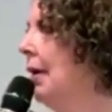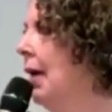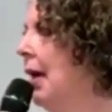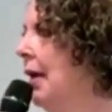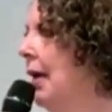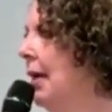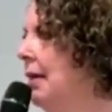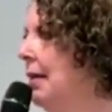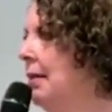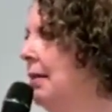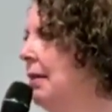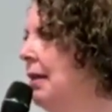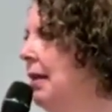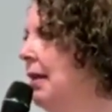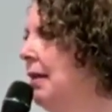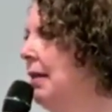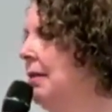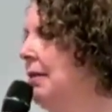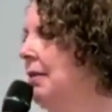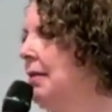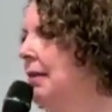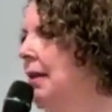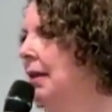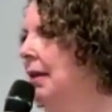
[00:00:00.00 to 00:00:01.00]
And he
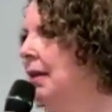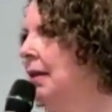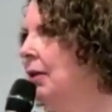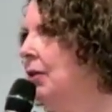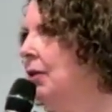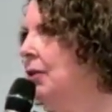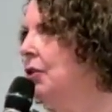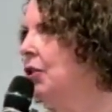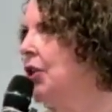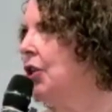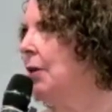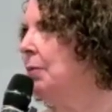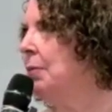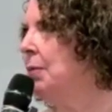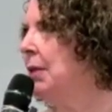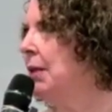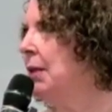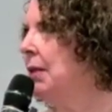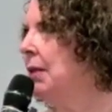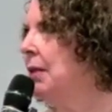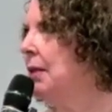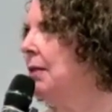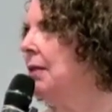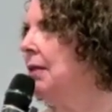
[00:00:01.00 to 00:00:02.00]
says in Luke
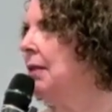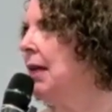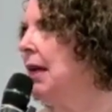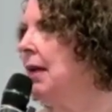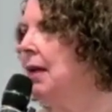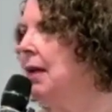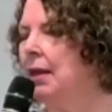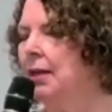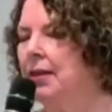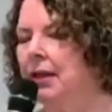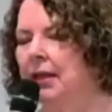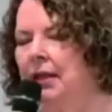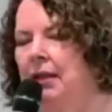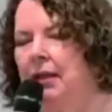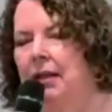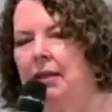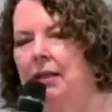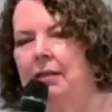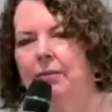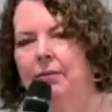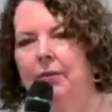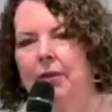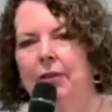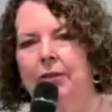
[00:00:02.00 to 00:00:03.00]
chapter 10, I think it
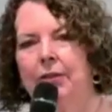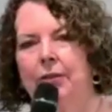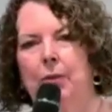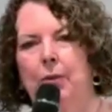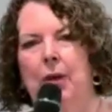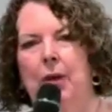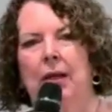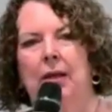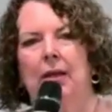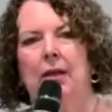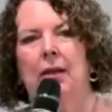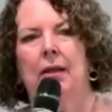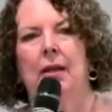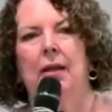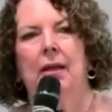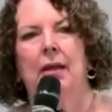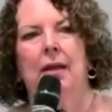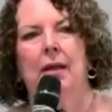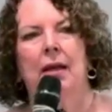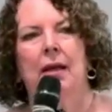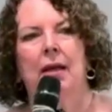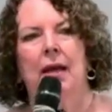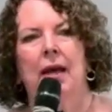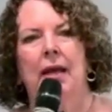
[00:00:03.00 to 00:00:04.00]
is, verse 1,
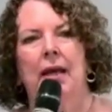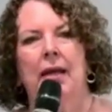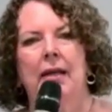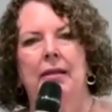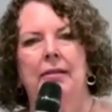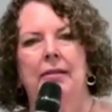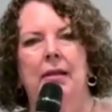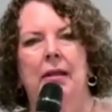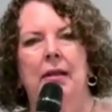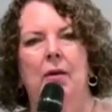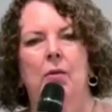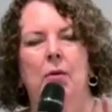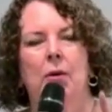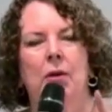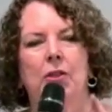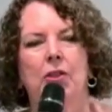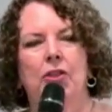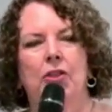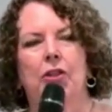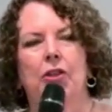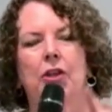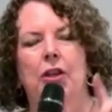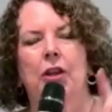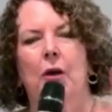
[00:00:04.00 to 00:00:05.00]
and he said, I
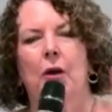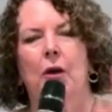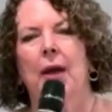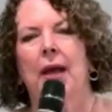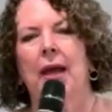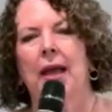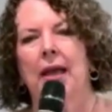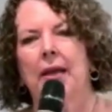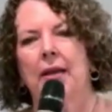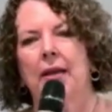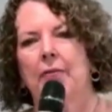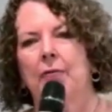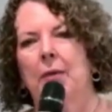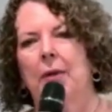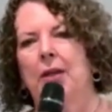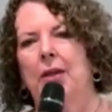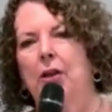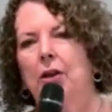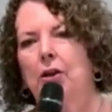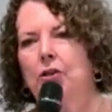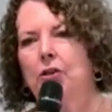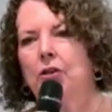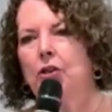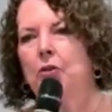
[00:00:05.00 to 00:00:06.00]
want you to go ahead of me,
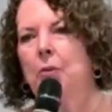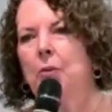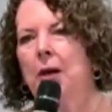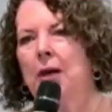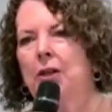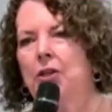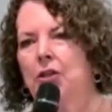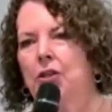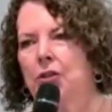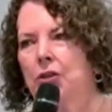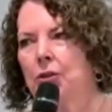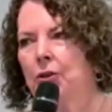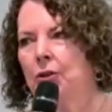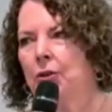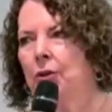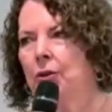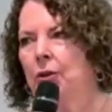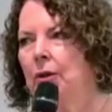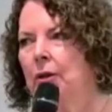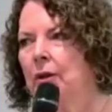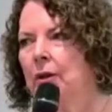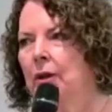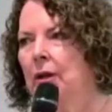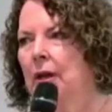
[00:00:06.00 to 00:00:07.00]
go two by two,
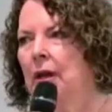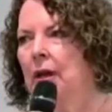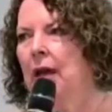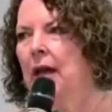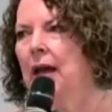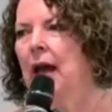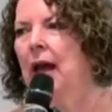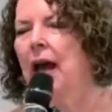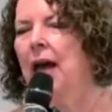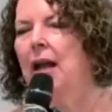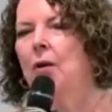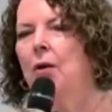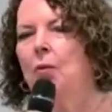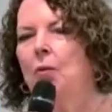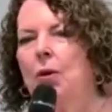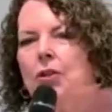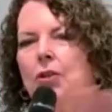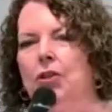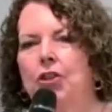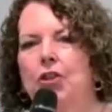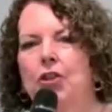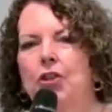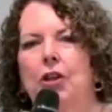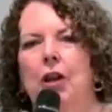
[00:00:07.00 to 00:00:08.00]
and I
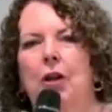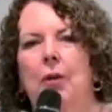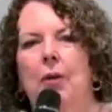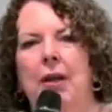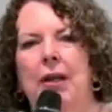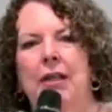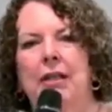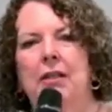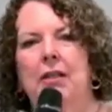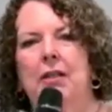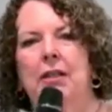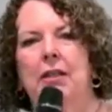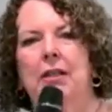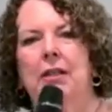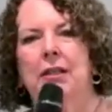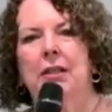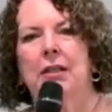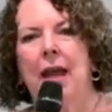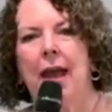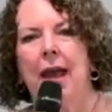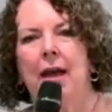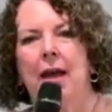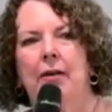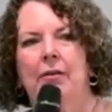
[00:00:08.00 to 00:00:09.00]
want you to go into the
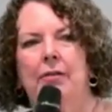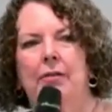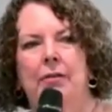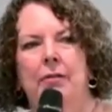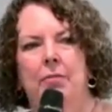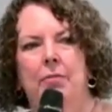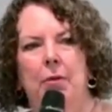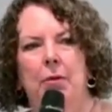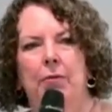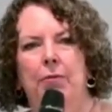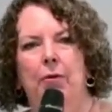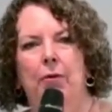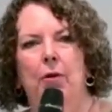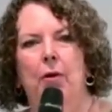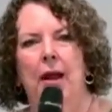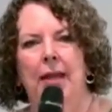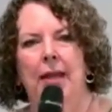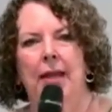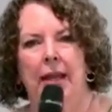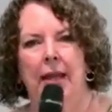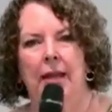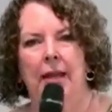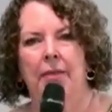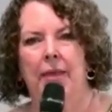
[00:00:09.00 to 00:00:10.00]
towns before I
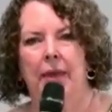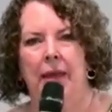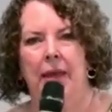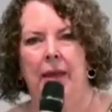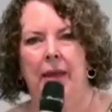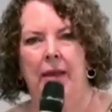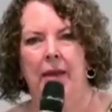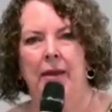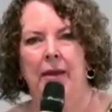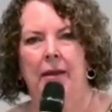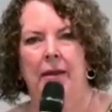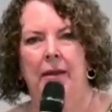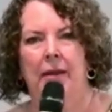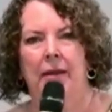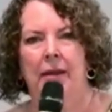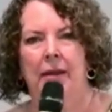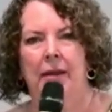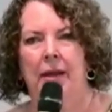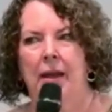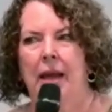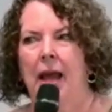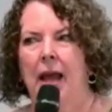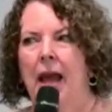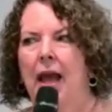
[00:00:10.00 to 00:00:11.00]
get there
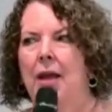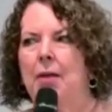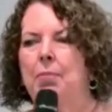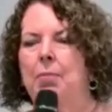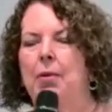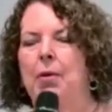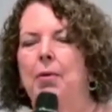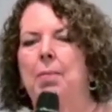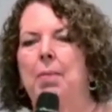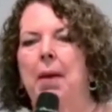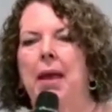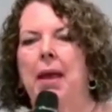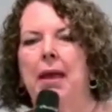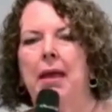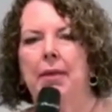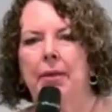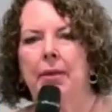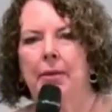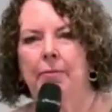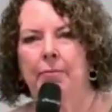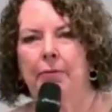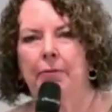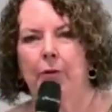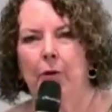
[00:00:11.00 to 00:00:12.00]
and prepare
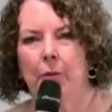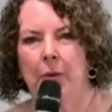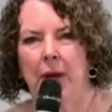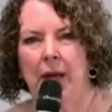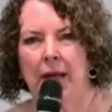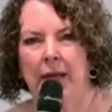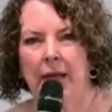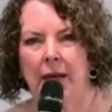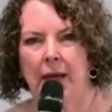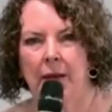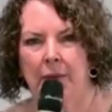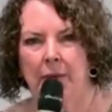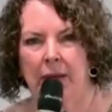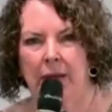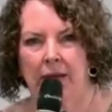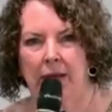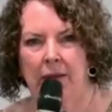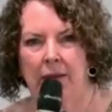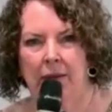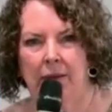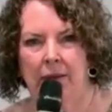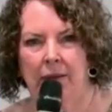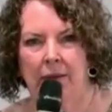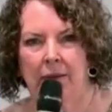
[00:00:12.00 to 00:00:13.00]
them for my coming.